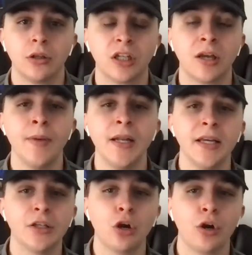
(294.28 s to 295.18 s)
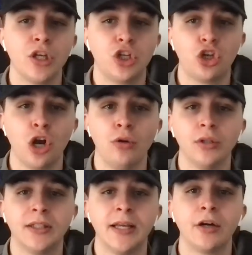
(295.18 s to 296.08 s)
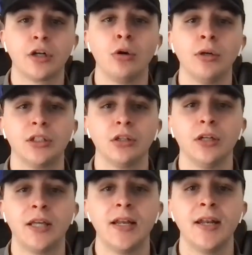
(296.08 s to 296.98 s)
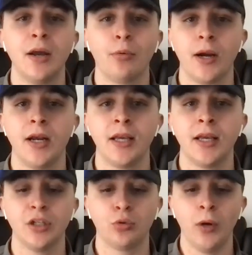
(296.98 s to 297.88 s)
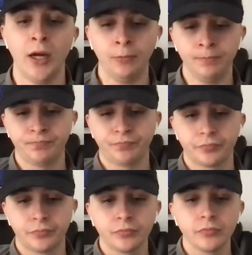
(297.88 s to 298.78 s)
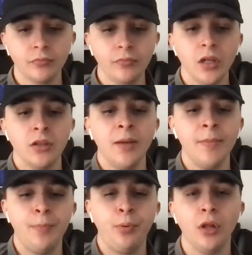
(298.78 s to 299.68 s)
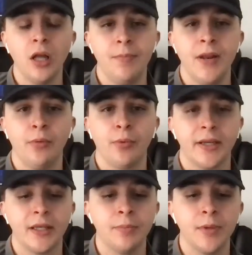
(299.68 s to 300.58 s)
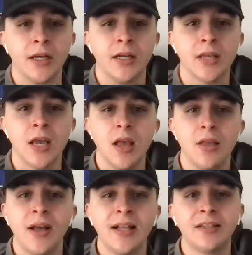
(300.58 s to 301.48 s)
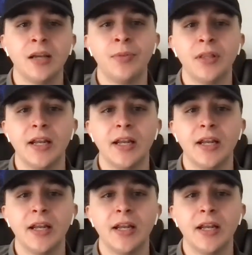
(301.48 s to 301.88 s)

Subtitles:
The committee has already shown that they are going to look at net ranking as well. Let me pull up net ranking, because that's something